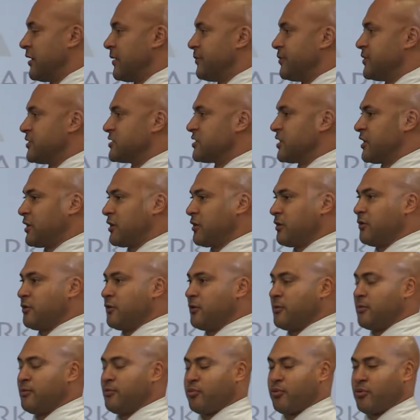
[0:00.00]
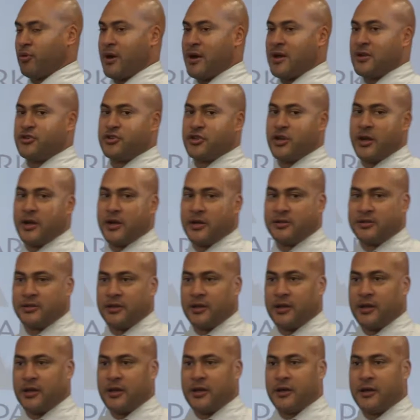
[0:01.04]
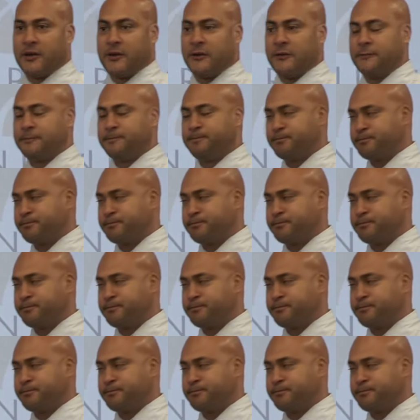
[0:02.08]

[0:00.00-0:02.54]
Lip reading: particular project and